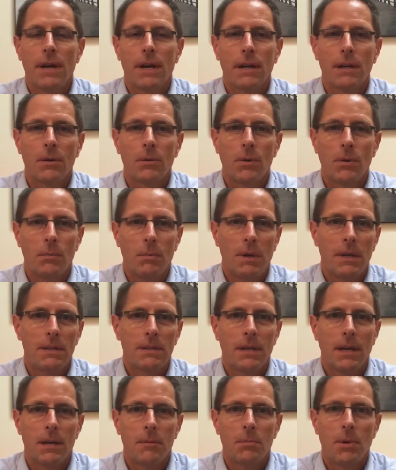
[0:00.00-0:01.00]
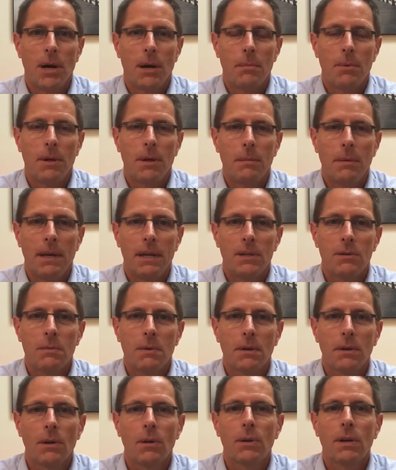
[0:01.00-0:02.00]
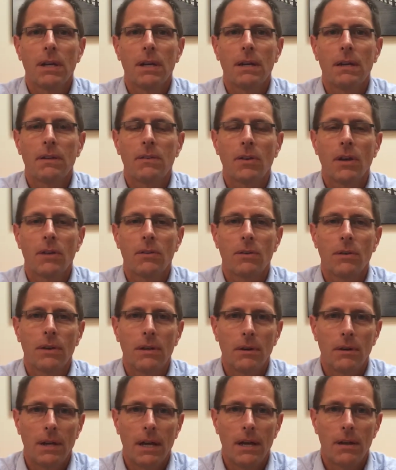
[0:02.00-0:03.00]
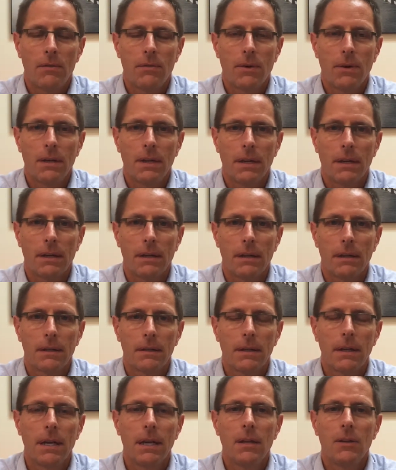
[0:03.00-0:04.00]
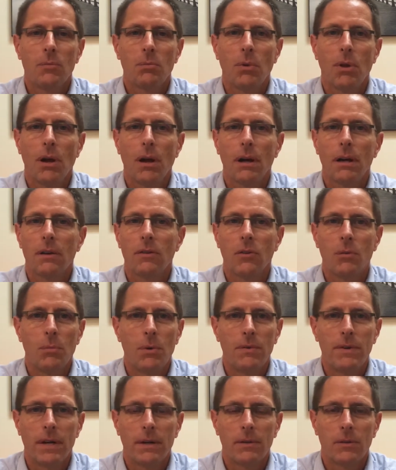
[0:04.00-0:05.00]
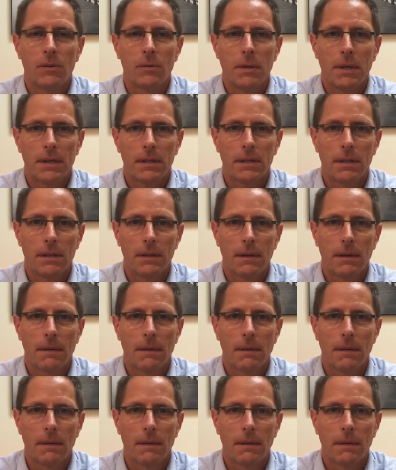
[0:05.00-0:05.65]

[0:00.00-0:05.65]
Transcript: Hacker with Bayside Property Management located in Sausalito, California. Today's blog is a move-out inspection.